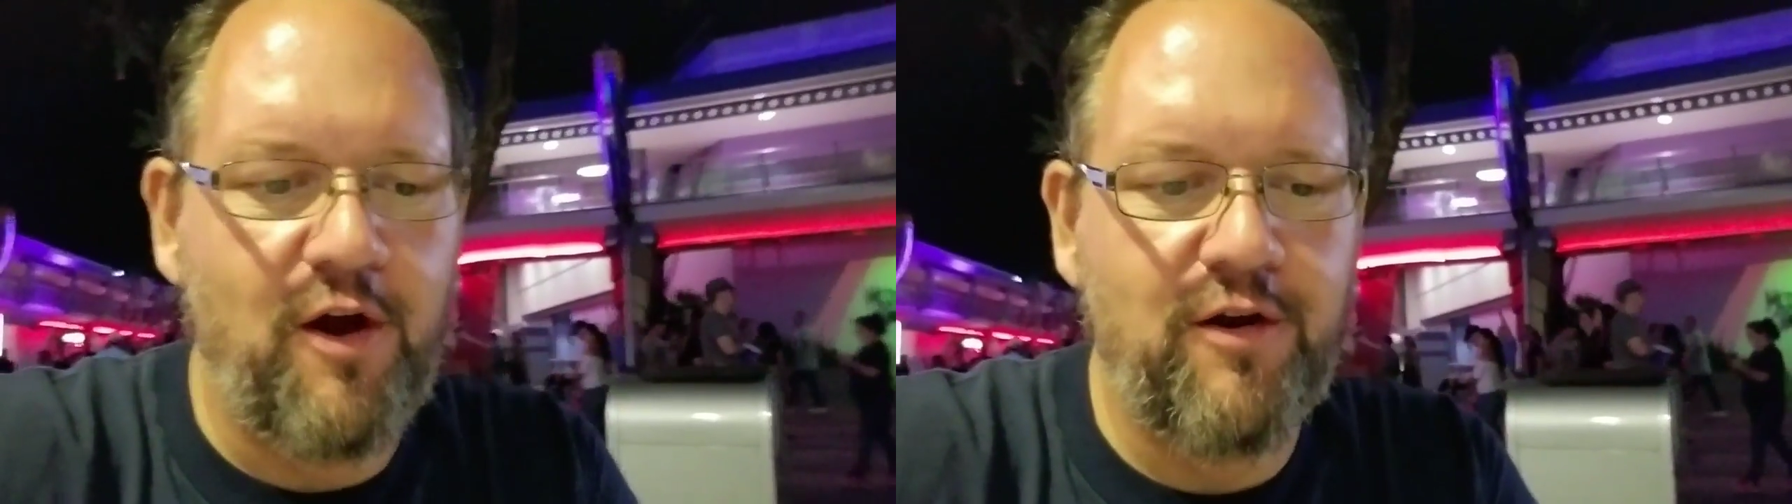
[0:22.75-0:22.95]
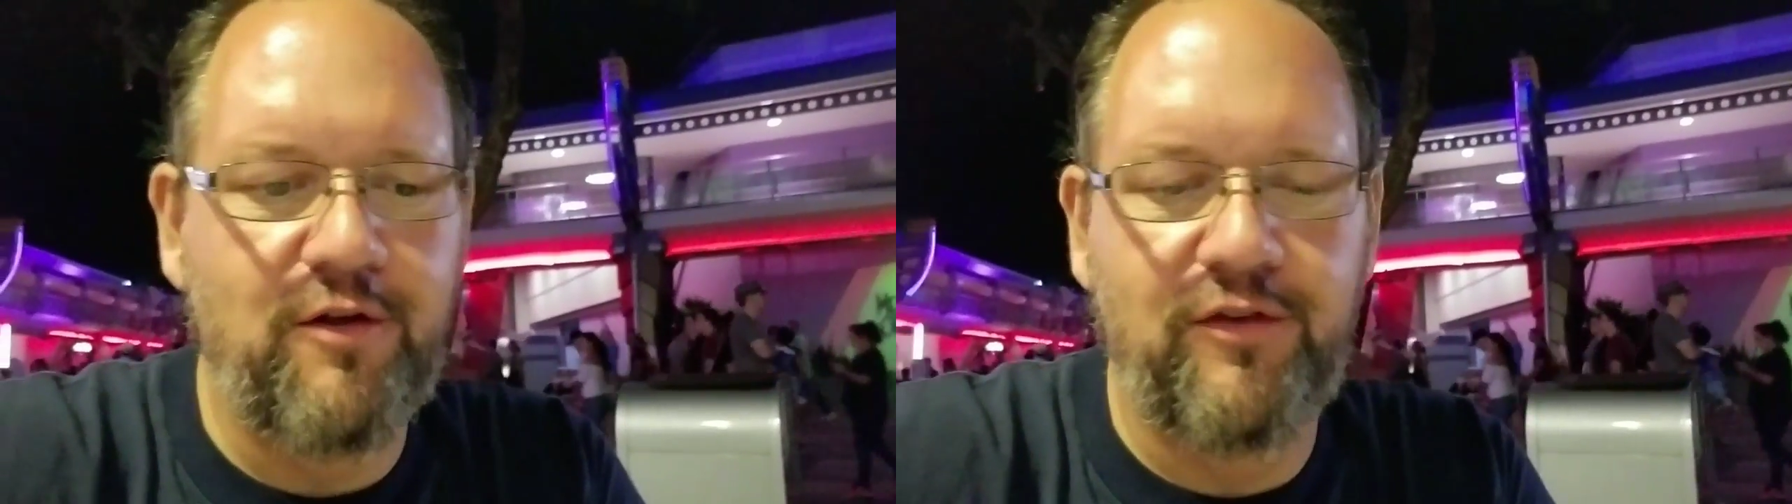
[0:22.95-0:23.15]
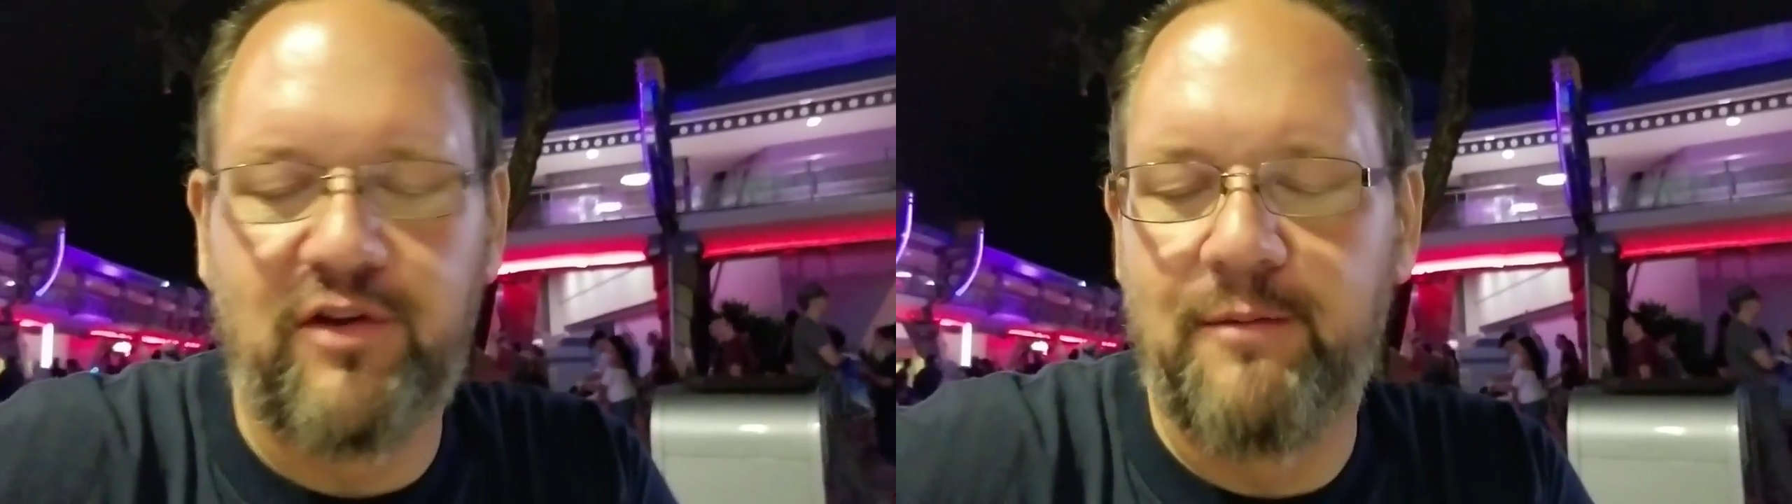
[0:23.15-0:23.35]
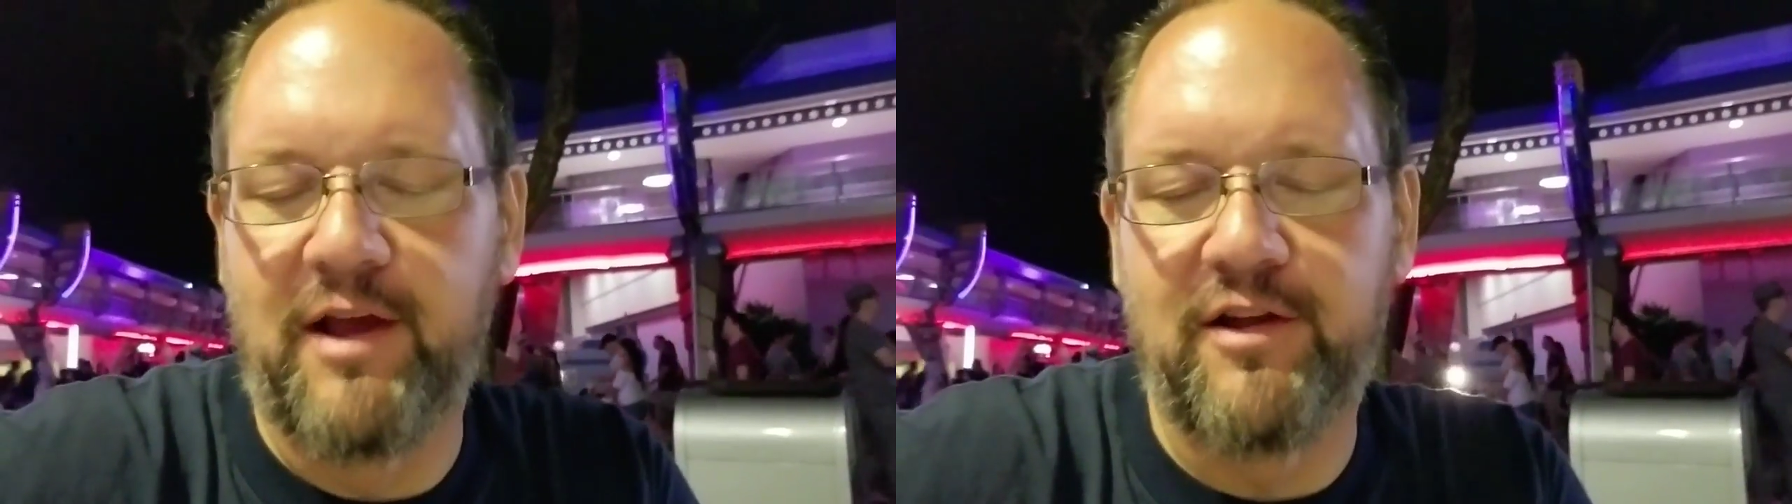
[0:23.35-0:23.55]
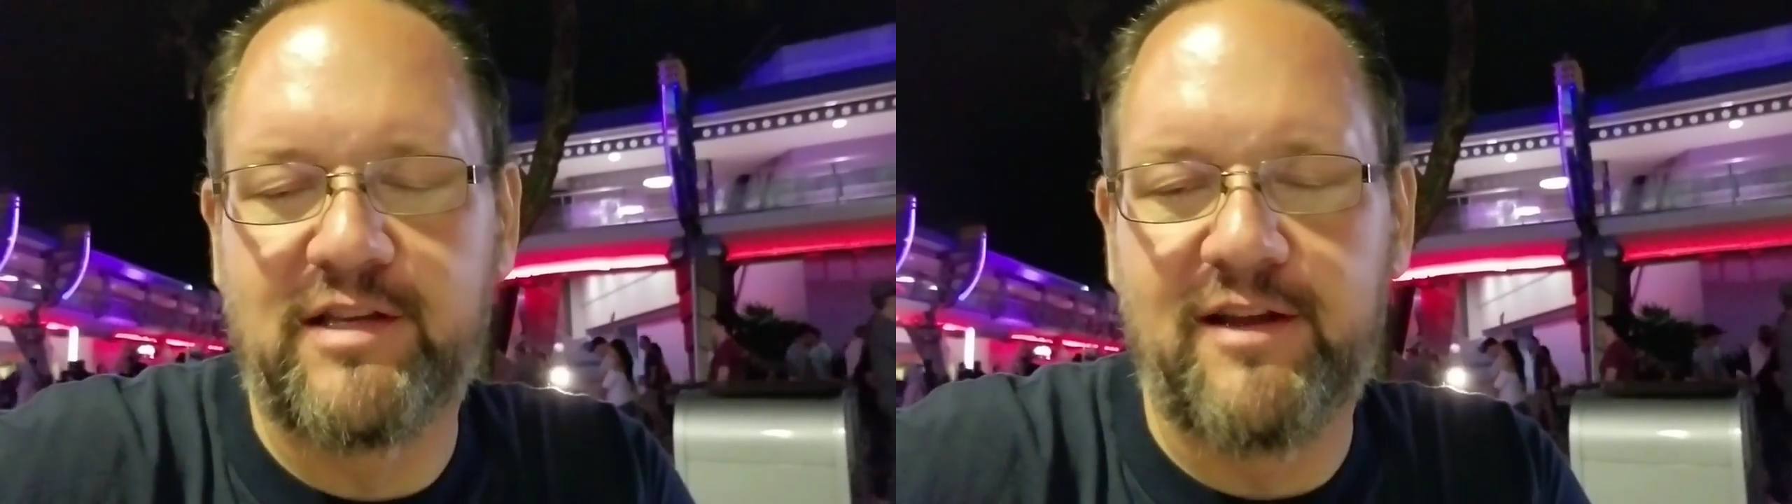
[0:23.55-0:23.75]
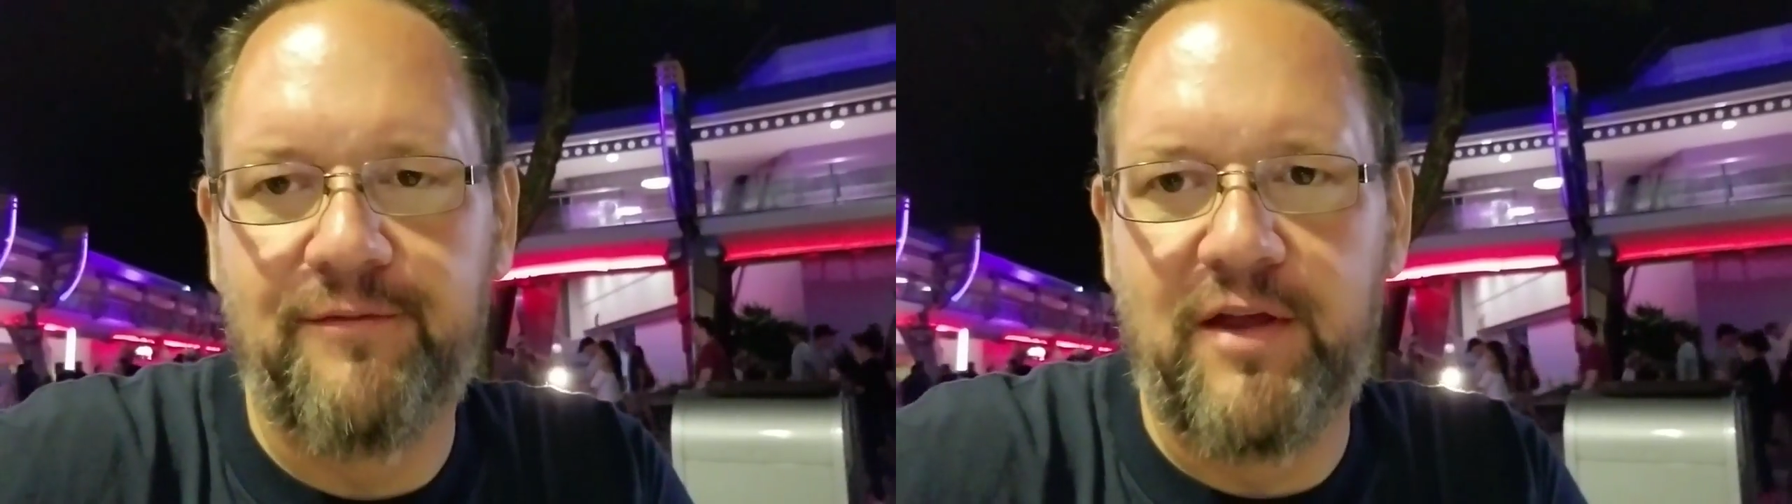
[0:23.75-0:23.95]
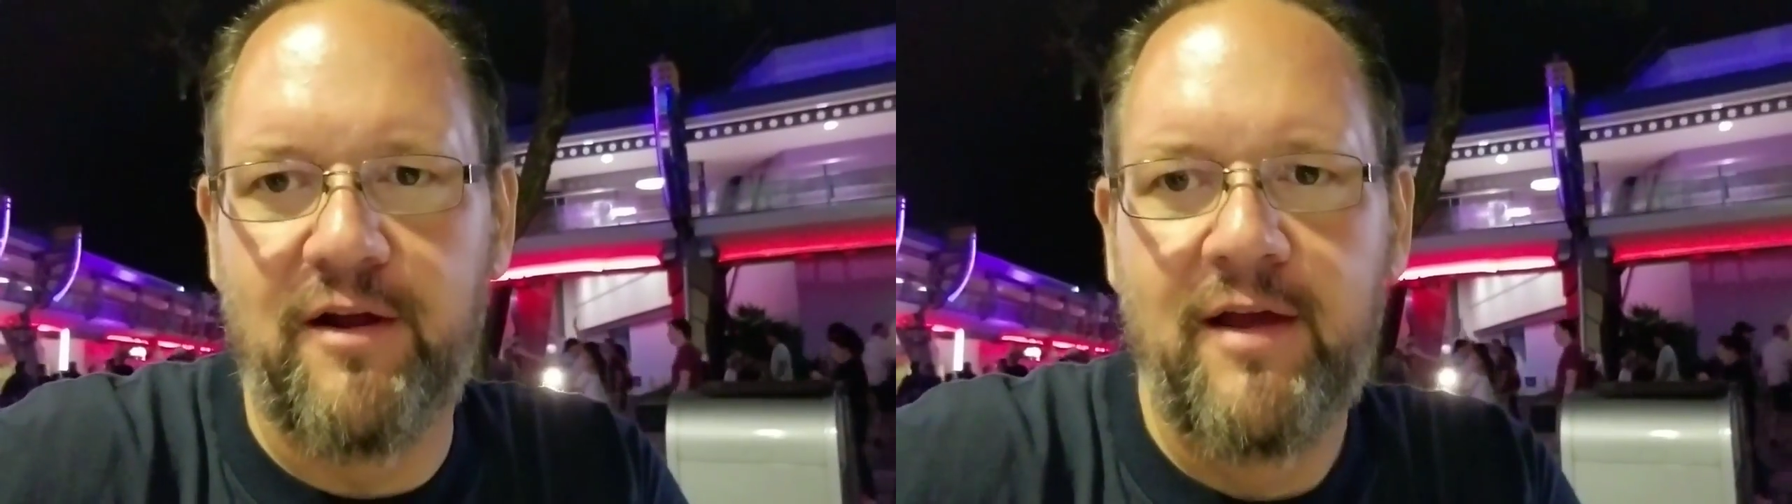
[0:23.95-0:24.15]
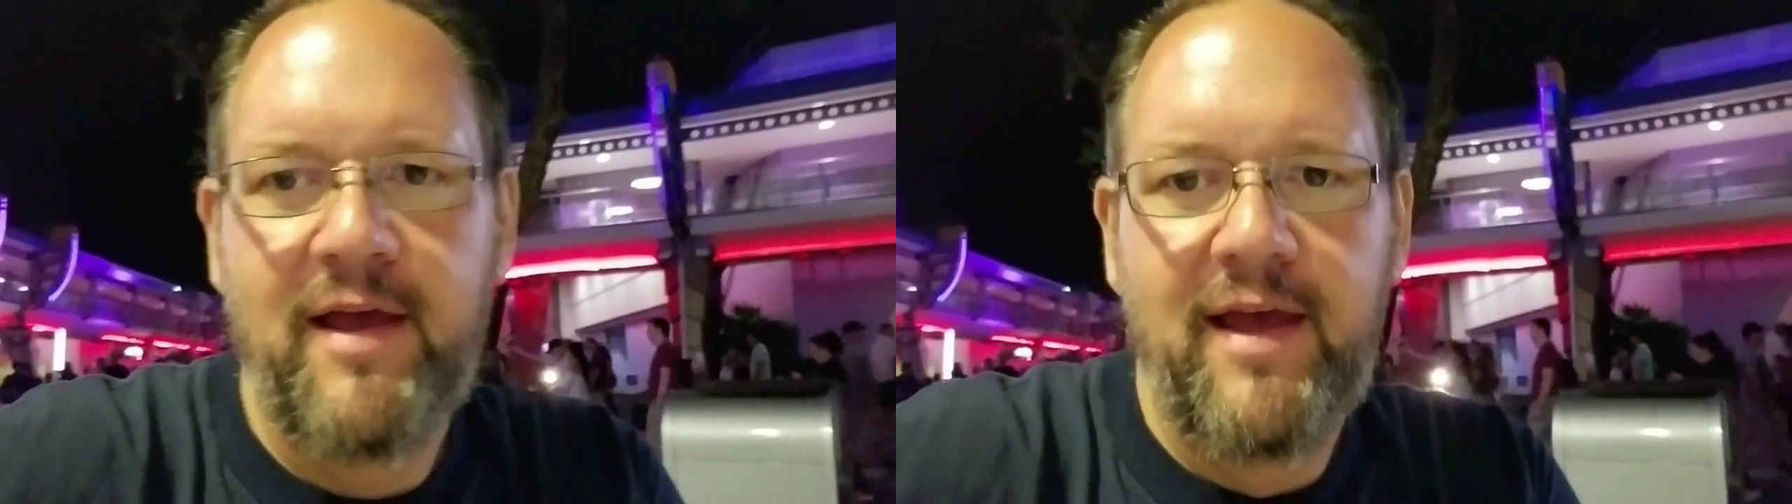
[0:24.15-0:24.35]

articles and all my good stuff there.